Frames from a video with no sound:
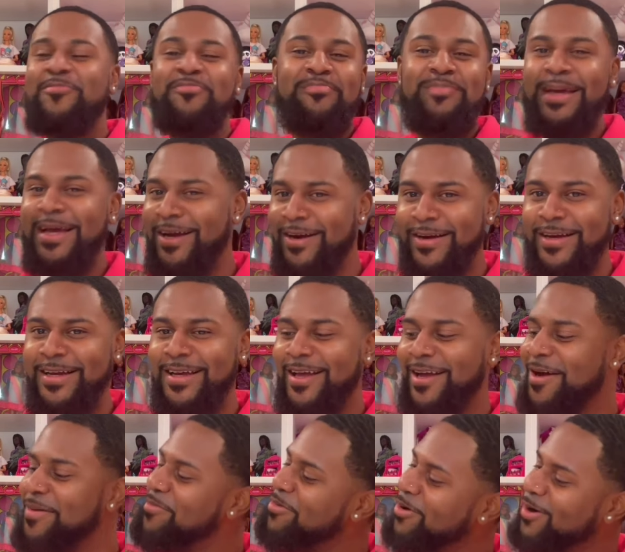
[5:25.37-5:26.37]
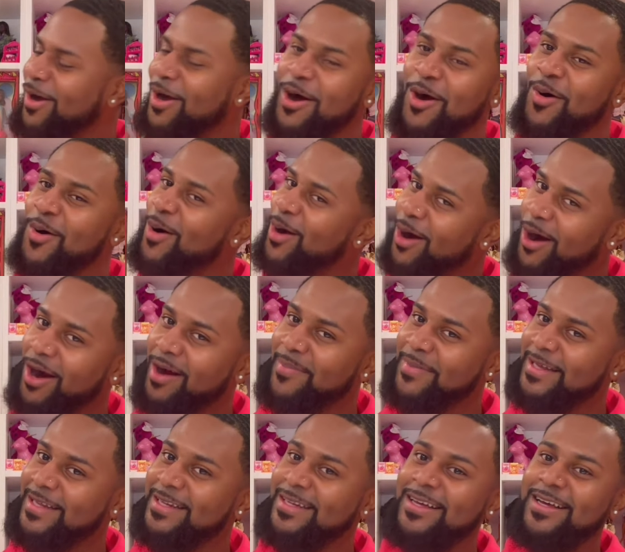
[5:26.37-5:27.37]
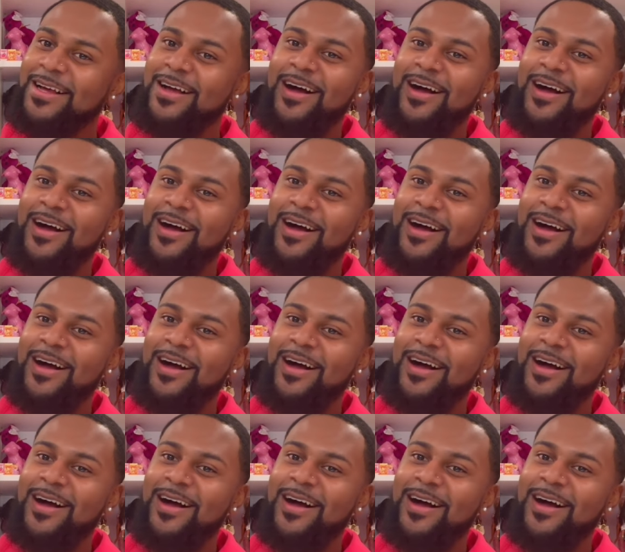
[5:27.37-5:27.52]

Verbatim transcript: period. Come on, Cold Carbon.